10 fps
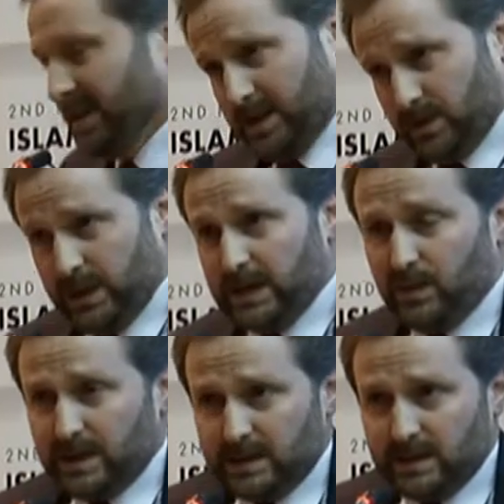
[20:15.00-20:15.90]
So it
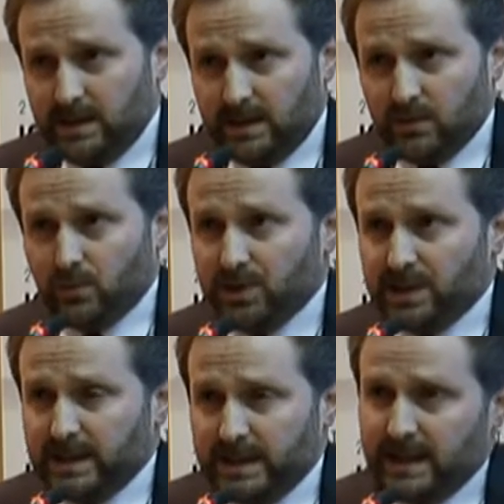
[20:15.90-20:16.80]
was
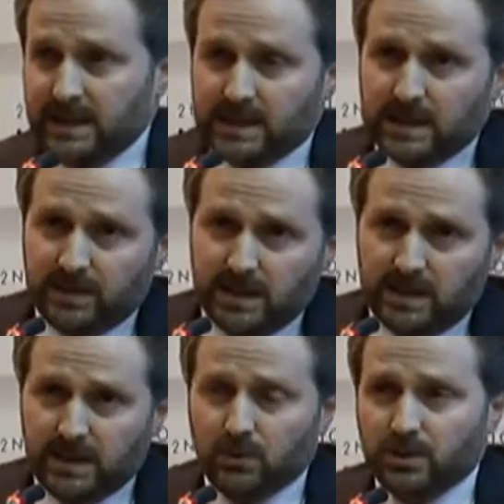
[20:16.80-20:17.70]
originally, I discovered
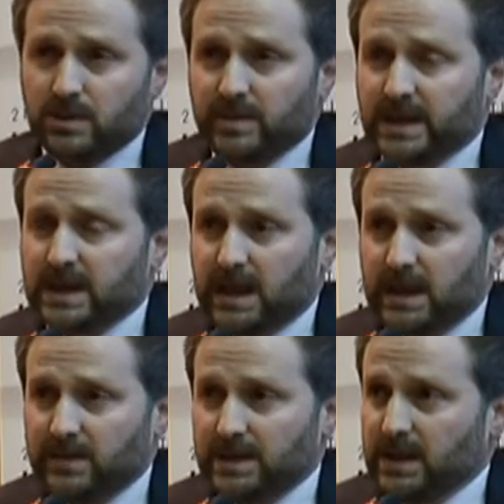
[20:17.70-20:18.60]
in the Ottoman
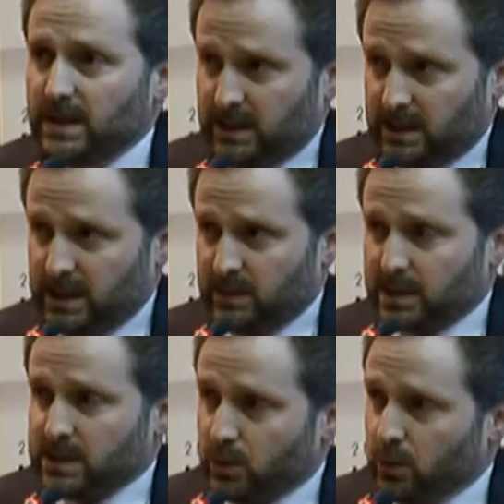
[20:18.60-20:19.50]
archives that it
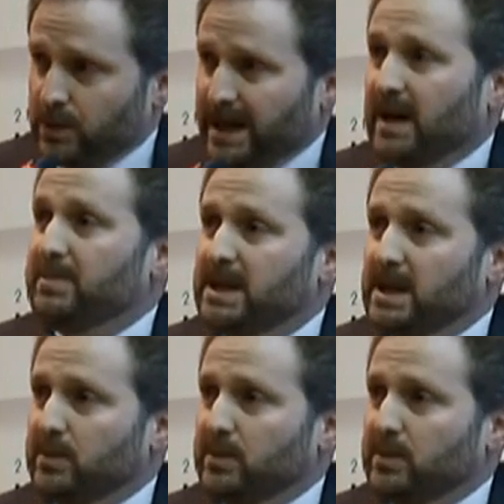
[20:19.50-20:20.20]
was called Hamidiye